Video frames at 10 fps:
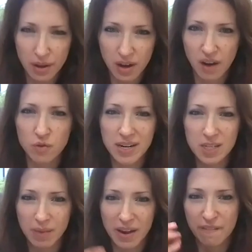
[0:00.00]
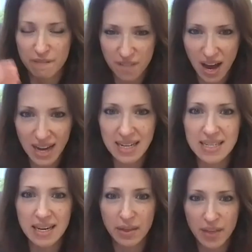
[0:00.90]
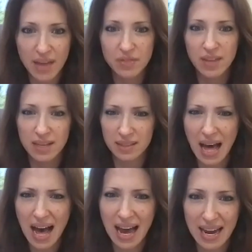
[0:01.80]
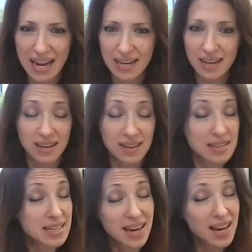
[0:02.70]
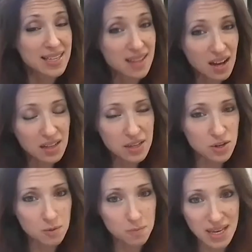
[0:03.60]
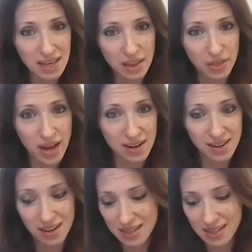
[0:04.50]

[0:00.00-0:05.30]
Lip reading: the government, has made a finding that they lied. It's not clear to me that